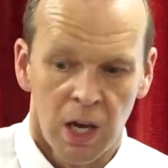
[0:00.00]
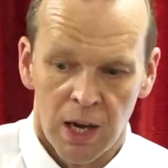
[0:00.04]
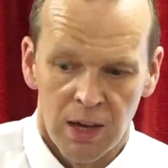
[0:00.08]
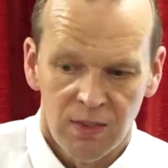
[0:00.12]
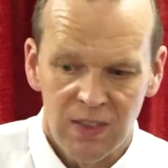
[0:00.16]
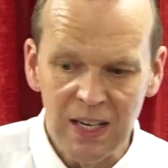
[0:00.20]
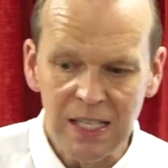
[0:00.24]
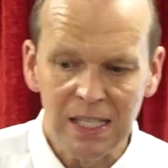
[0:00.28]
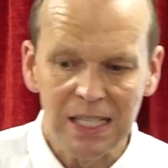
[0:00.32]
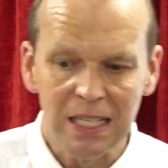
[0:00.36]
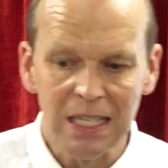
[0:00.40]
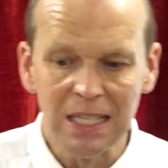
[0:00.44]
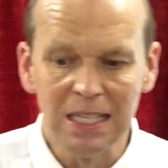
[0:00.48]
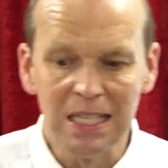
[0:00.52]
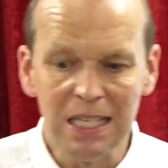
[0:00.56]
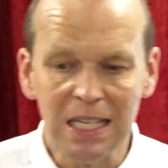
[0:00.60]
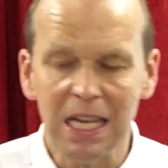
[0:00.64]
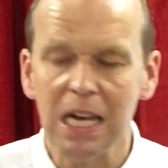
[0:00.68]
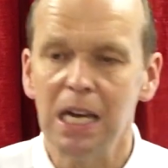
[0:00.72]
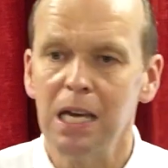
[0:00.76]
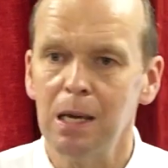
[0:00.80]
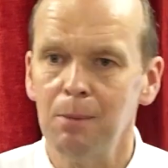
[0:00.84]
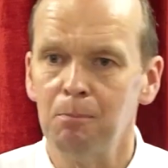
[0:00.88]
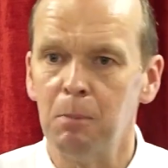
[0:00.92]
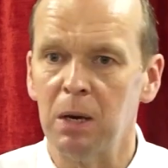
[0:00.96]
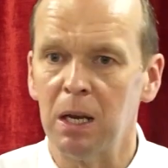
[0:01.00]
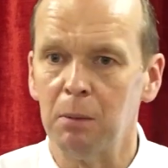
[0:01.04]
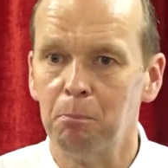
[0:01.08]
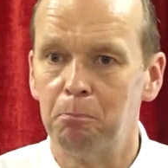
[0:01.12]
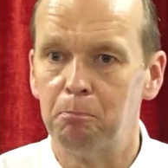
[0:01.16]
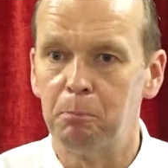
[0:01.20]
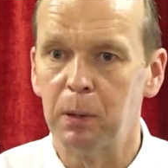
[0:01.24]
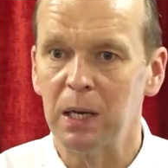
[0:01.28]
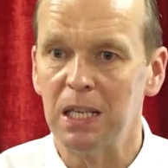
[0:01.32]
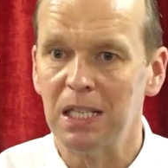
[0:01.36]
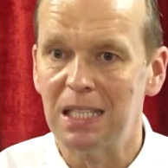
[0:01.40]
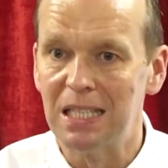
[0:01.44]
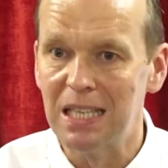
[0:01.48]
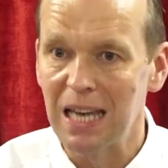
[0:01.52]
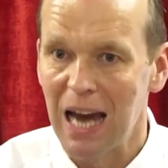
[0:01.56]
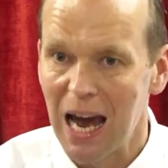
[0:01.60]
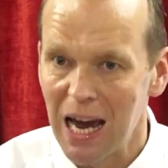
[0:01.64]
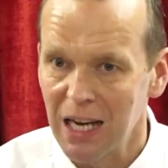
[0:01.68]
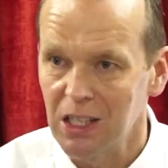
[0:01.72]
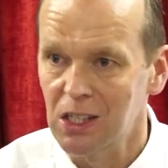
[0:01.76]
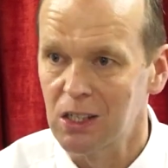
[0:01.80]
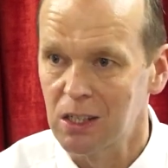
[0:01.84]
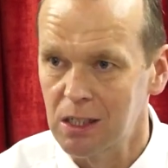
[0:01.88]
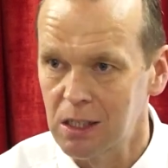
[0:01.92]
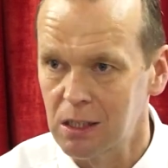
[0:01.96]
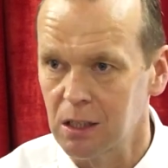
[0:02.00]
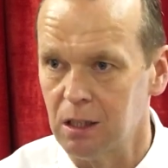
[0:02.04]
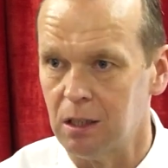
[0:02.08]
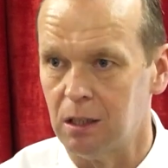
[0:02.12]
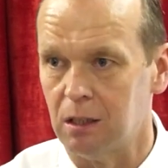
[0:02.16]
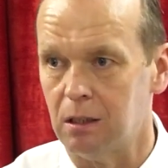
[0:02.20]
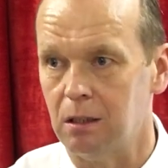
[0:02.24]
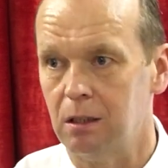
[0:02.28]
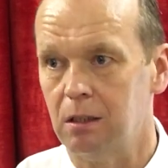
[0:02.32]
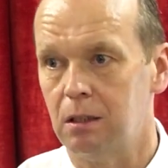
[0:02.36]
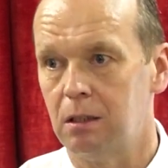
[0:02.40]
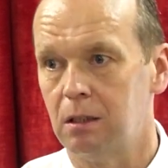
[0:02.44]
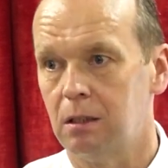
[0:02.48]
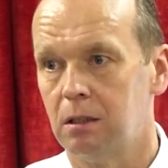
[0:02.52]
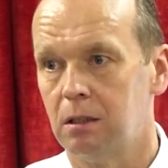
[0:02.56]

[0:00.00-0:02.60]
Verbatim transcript: This is demon possession.